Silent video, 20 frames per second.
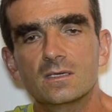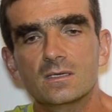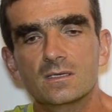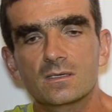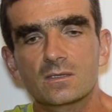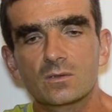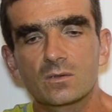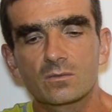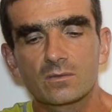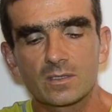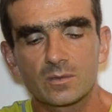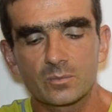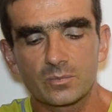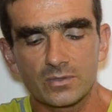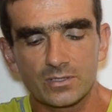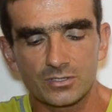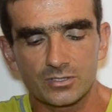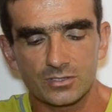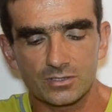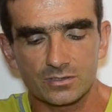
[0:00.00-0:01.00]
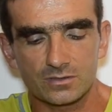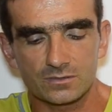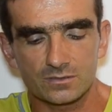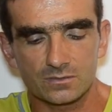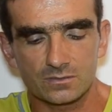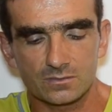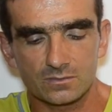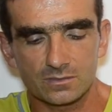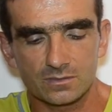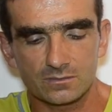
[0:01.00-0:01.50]
low air pressure,
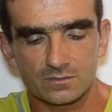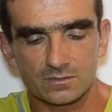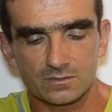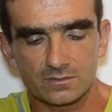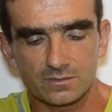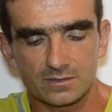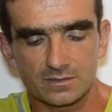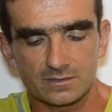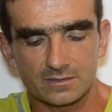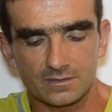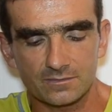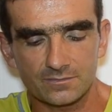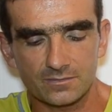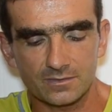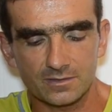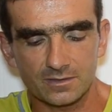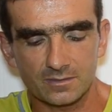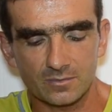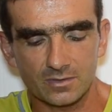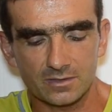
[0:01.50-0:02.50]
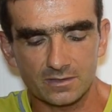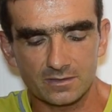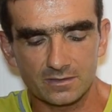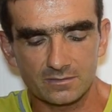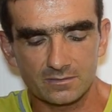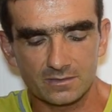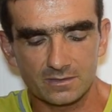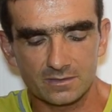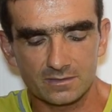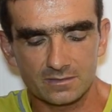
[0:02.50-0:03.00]
so he was really suffering. But
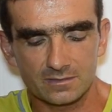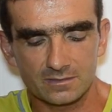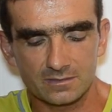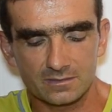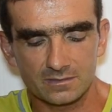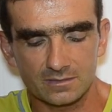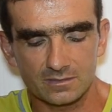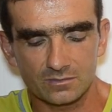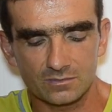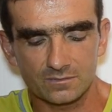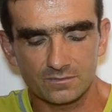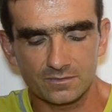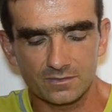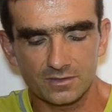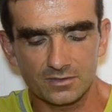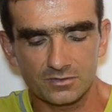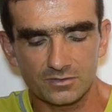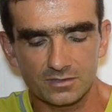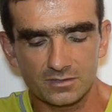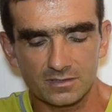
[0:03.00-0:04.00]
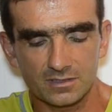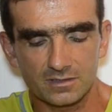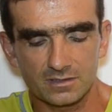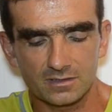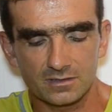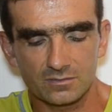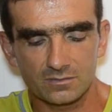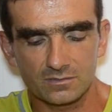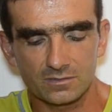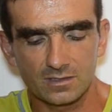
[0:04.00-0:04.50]
anyway, he could finish it and he
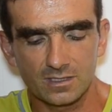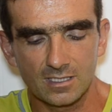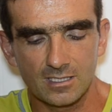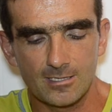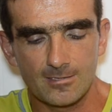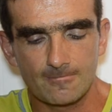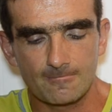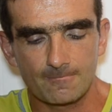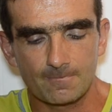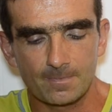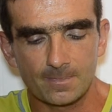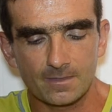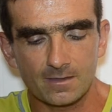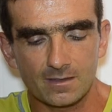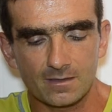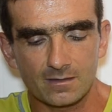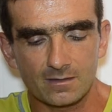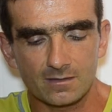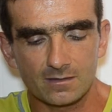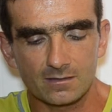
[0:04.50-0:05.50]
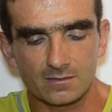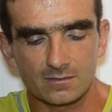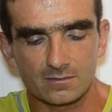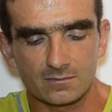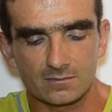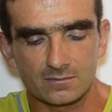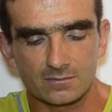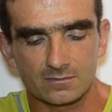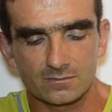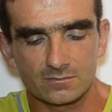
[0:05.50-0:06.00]
could
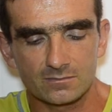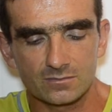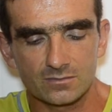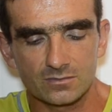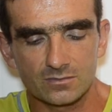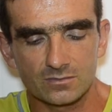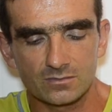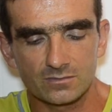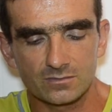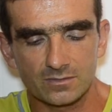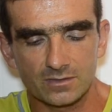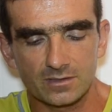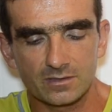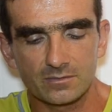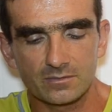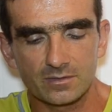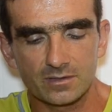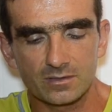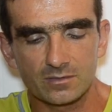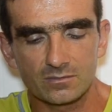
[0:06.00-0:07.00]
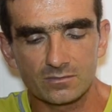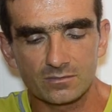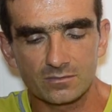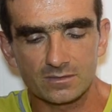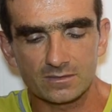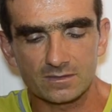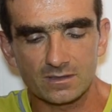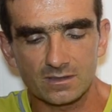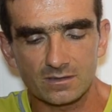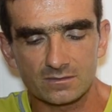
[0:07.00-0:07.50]
do really really good
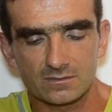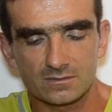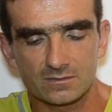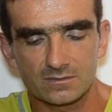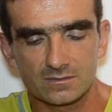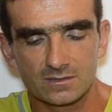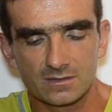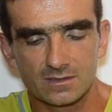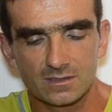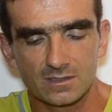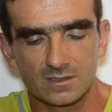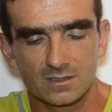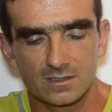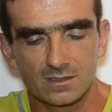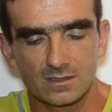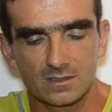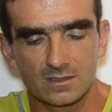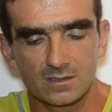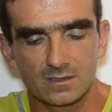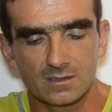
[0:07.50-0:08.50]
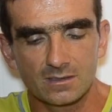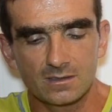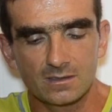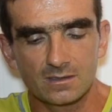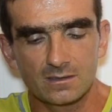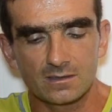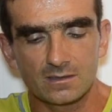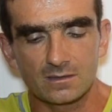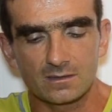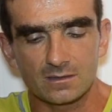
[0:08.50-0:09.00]
results.
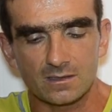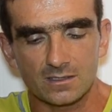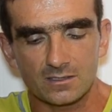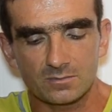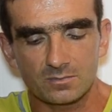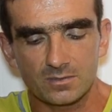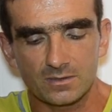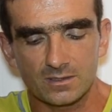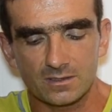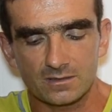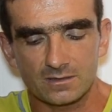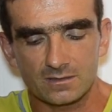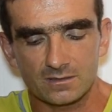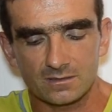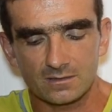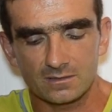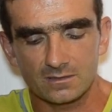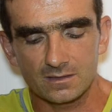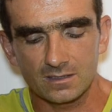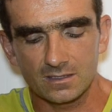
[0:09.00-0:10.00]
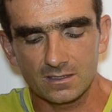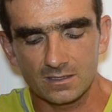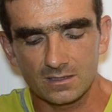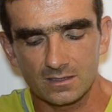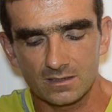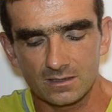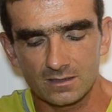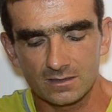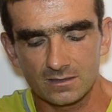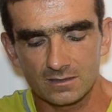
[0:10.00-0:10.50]
Ash Prihanal,
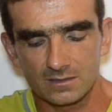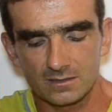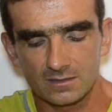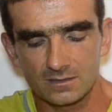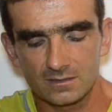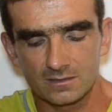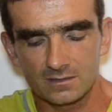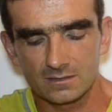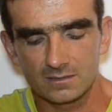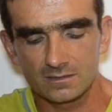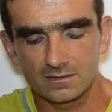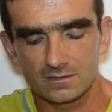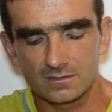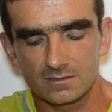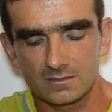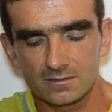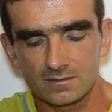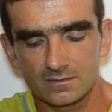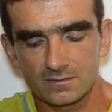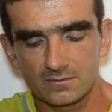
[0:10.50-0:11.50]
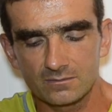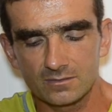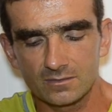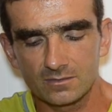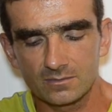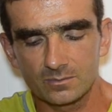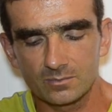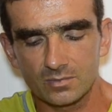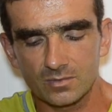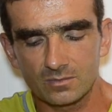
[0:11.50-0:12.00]
he
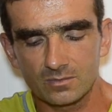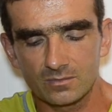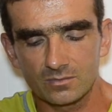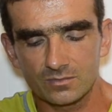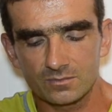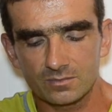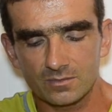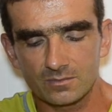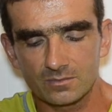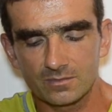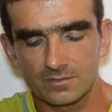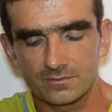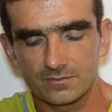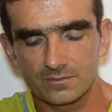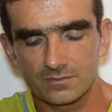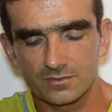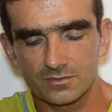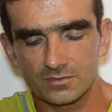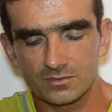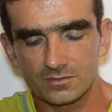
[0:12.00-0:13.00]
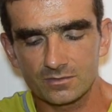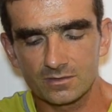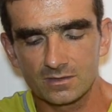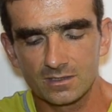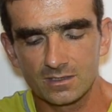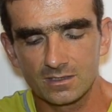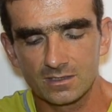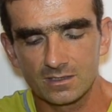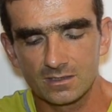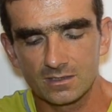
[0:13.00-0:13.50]
will most probably finish on
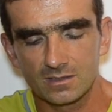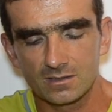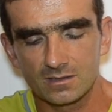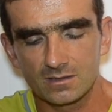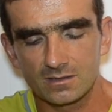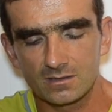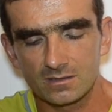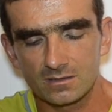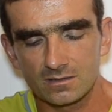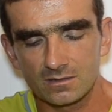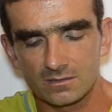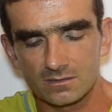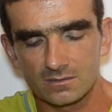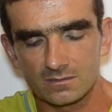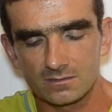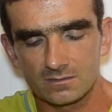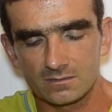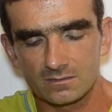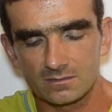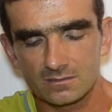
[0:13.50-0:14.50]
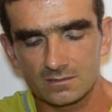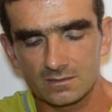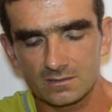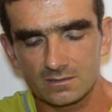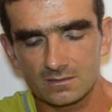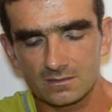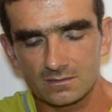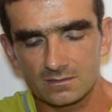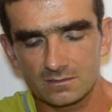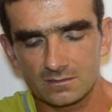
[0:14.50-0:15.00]

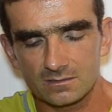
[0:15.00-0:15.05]
30,